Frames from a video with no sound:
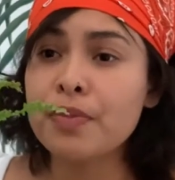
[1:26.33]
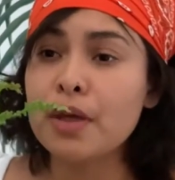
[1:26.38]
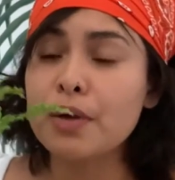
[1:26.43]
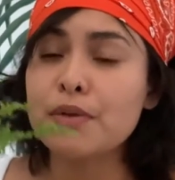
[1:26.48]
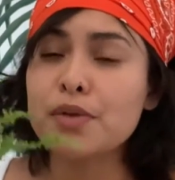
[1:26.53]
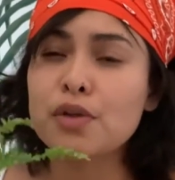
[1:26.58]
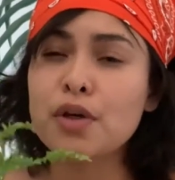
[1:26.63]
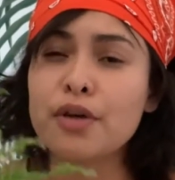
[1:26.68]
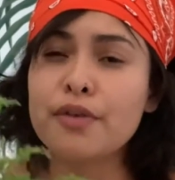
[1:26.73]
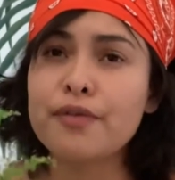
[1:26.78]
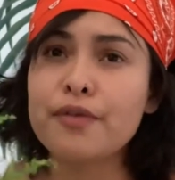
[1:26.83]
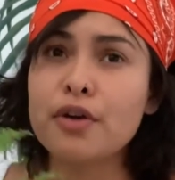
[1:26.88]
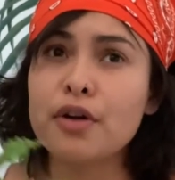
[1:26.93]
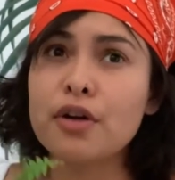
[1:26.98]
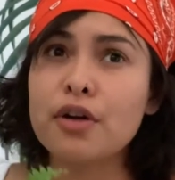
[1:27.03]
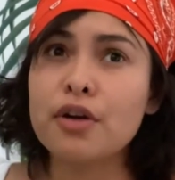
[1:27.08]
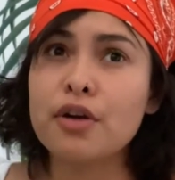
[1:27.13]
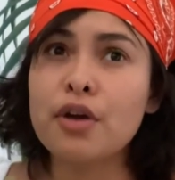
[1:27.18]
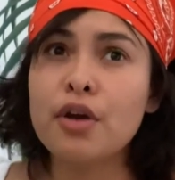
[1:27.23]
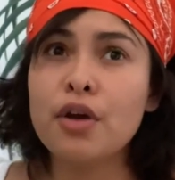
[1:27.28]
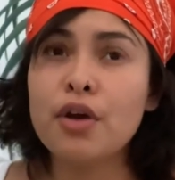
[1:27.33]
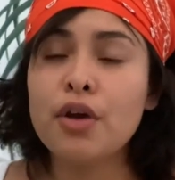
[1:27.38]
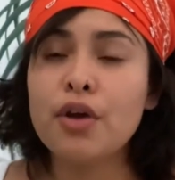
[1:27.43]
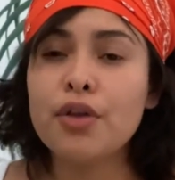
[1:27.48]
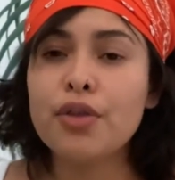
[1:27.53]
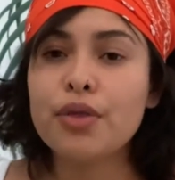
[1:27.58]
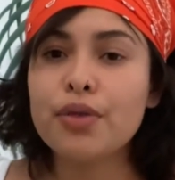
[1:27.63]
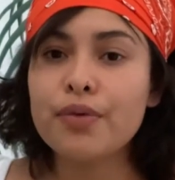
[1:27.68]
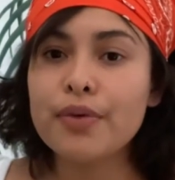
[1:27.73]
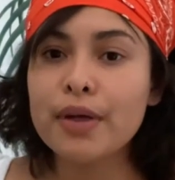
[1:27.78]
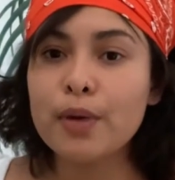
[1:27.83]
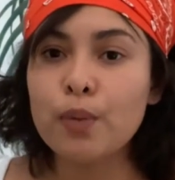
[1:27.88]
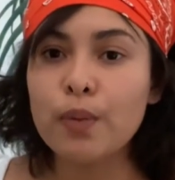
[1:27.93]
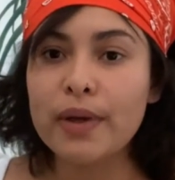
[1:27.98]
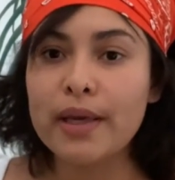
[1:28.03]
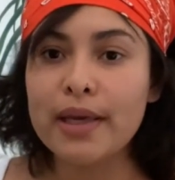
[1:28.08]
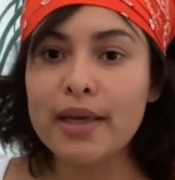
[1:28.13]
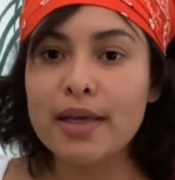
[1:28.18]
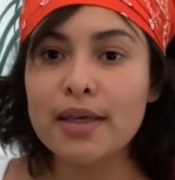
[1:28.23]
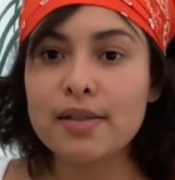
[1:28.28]
I was gone for 3
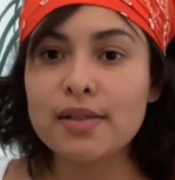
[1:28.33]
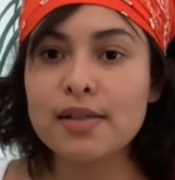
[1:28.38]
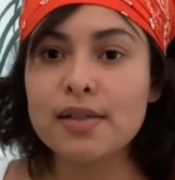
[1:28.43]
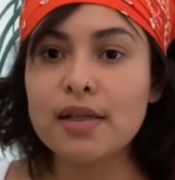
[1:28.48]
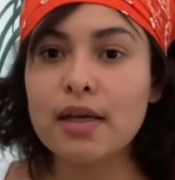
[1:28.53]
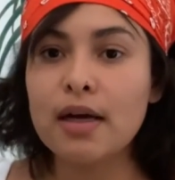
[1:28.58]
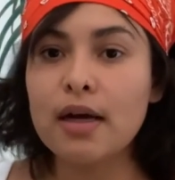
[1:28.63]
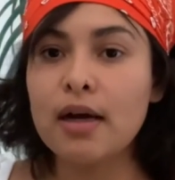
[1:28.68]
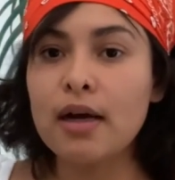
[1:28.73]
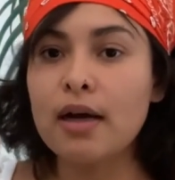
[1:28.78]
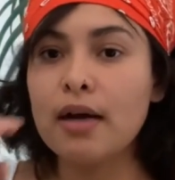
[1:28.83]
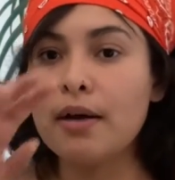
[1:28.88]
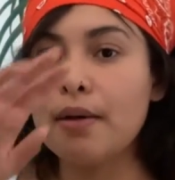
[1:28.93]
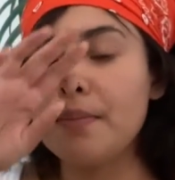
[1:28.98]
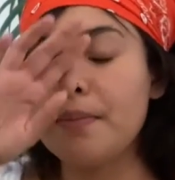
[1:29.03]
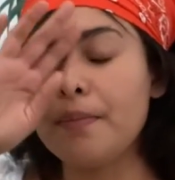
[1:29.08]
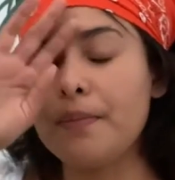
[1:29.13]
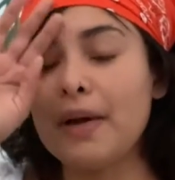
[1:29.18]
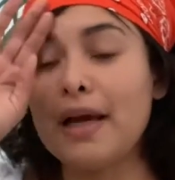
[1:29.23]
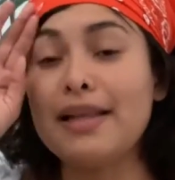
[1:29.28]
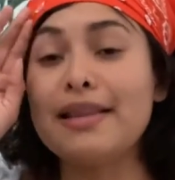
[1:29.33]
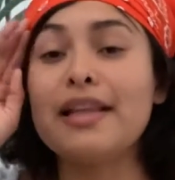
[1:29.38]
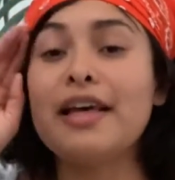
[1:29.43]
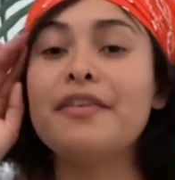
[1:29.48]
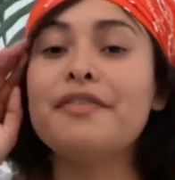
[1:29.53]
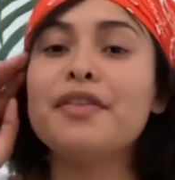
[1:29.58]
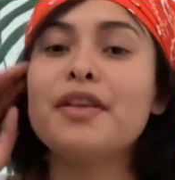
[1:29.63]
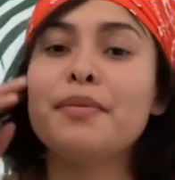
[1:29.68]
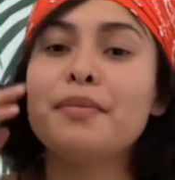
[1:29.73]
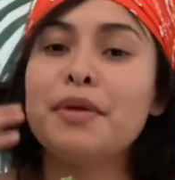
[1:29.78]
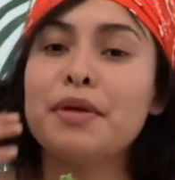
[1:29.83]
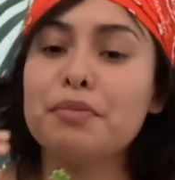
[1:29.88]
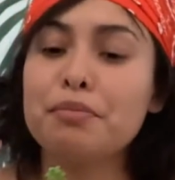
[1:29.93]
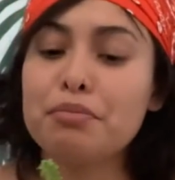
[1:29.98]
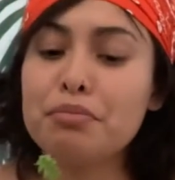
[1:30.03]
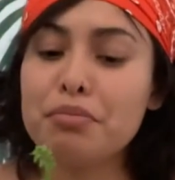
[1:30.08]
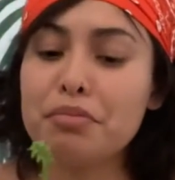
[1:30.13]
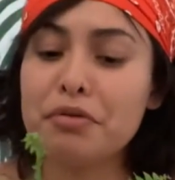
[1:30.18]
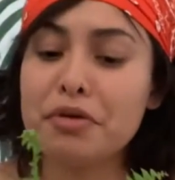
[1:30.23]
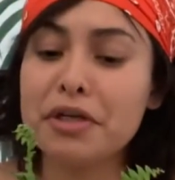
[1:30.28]
weeks. I left them in
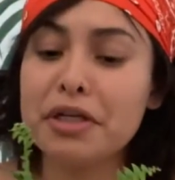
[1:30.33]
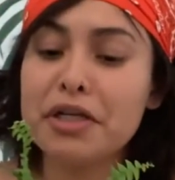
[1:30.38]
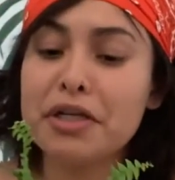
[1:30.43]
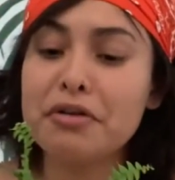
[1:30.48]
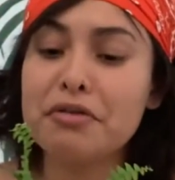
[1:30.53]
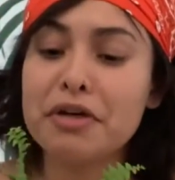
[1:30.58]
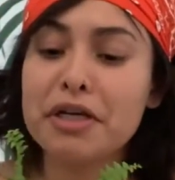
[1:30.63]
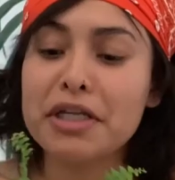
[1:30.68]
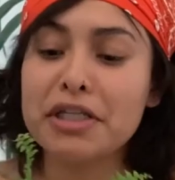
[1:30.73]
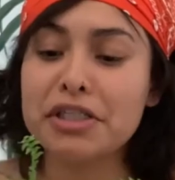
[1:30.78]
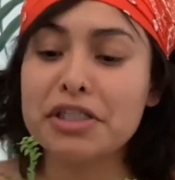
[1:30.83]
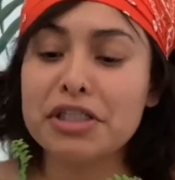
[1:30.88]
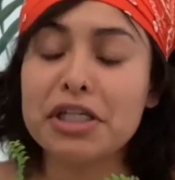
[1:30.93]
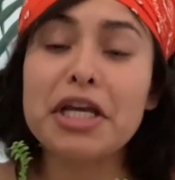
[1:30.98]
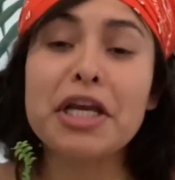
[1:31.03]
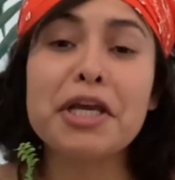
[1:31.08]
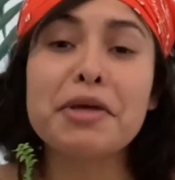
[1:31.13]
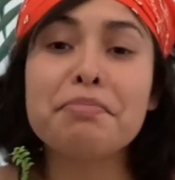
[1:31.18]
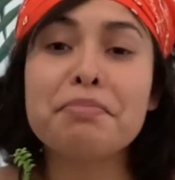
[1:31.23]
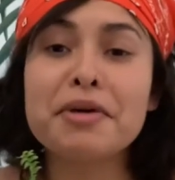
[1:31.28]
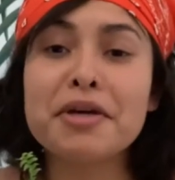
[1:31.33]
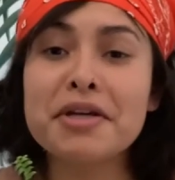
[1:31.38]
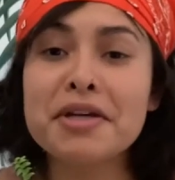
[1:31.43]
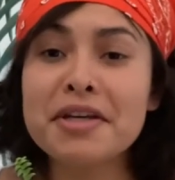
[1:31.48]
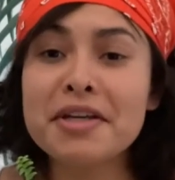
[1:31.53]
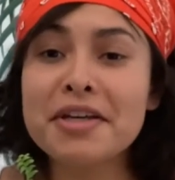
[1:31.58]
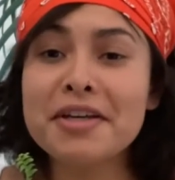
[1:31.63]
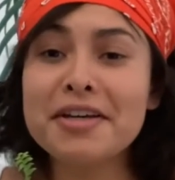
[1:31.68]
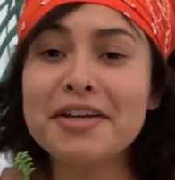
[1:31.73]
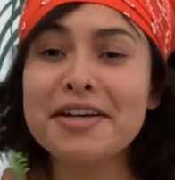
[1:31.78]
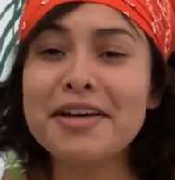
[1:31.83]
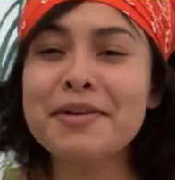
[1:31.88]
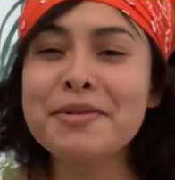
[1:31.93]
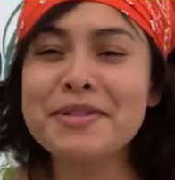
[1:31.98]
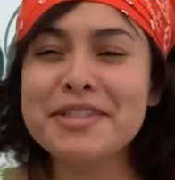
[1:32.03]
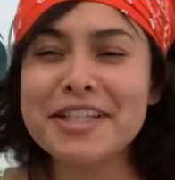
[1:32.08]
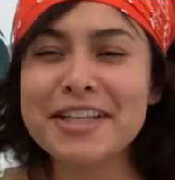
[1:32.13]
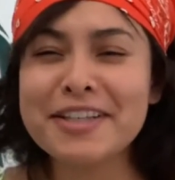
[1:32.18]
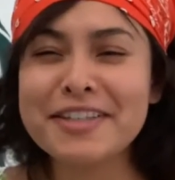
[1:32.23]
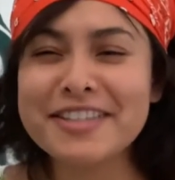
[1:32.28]
pretty great shape.
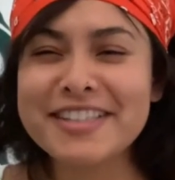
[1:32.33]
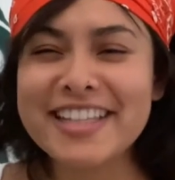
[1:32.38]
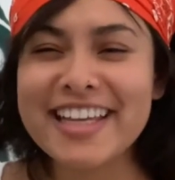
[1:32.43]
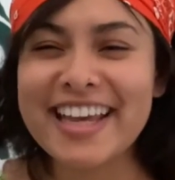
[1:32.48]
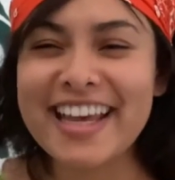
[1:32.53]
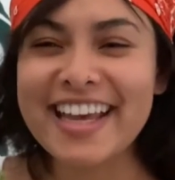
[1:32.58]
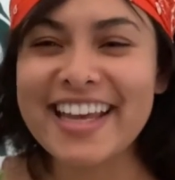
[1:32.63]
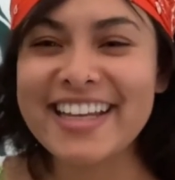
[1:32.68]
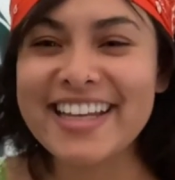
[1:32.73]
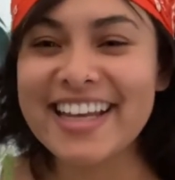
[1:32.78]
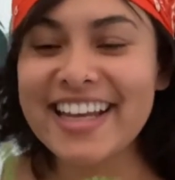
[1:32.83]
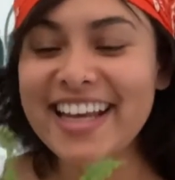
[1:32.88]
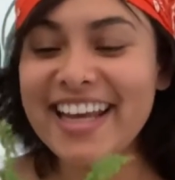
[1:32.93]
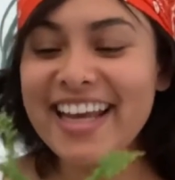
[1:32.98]
I'm so sad.